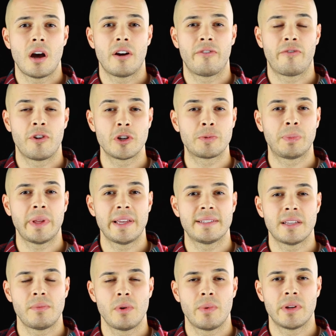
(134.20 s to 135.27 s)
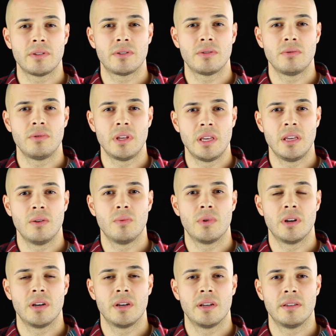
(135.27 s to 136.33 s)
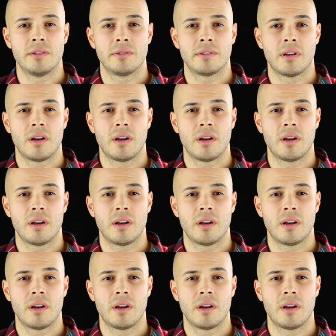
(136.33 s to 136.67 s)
Our first place that we went to eat was